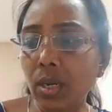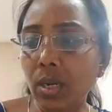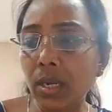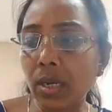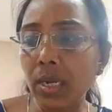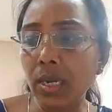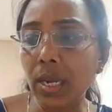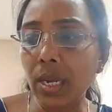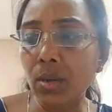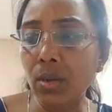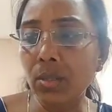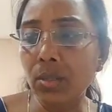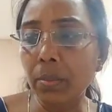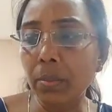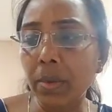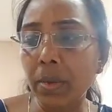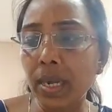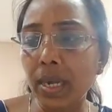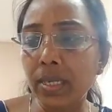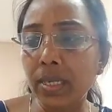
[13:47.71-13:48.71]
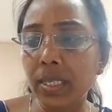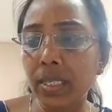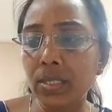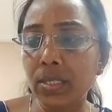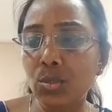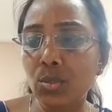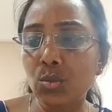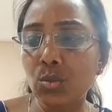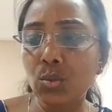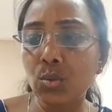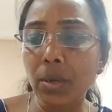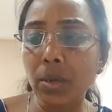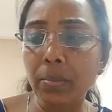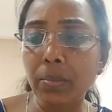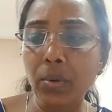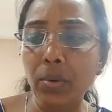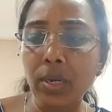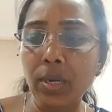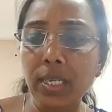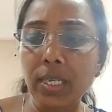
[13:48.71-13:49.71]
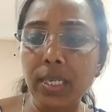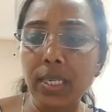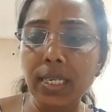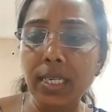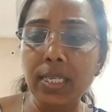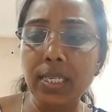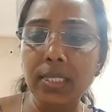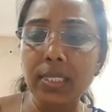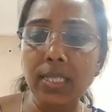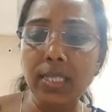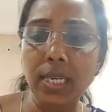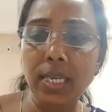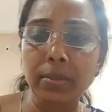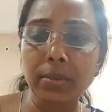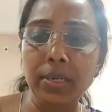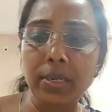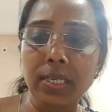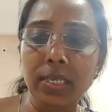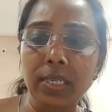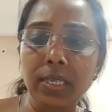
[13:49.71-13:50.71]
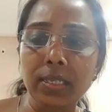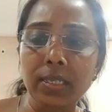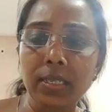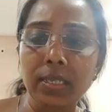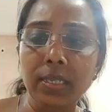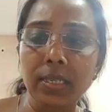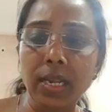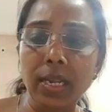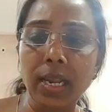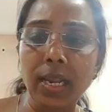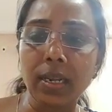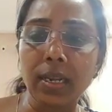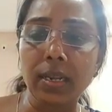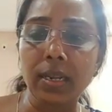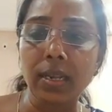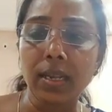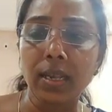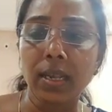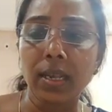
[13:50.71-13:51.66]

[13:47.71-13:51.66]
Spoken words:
allow the parties to appoint each arbitrator, and